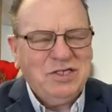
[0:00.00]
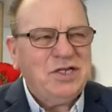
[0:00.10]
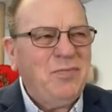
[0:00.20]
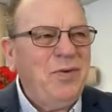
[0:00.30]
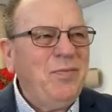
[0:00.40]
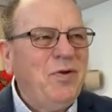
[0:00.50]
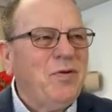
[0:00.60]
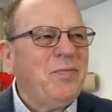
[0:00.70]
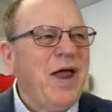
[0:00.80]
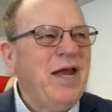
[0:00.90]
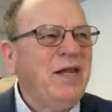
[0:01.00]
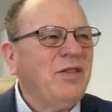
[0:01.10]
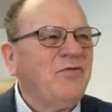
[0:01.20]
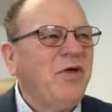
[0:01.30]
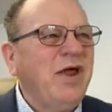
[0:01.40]
Some people
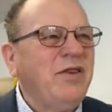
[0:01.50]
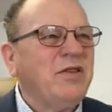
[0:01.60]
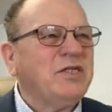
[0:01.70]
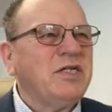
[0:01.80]
abandon the faith.